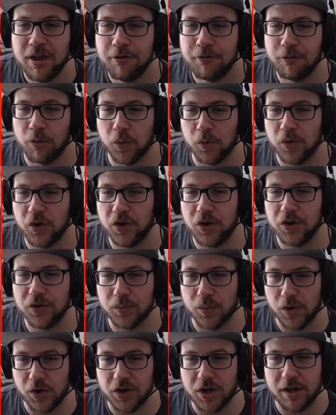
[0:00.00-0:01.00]
4
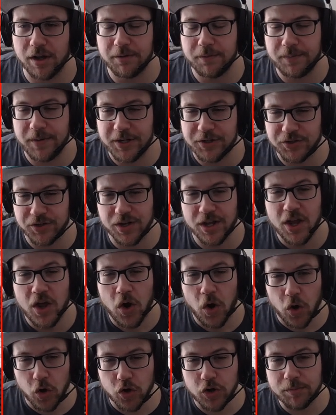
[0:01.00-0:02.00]
Royal Condemnation,
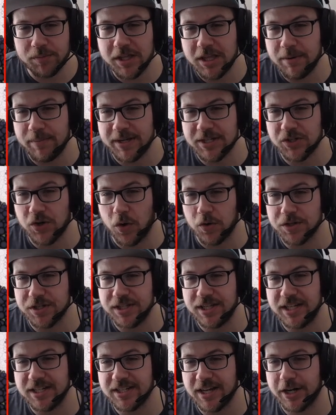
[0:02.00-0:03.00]
arguably the best cards in
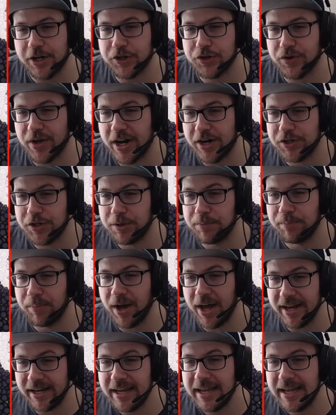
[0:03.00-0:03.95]
the entire strategy, but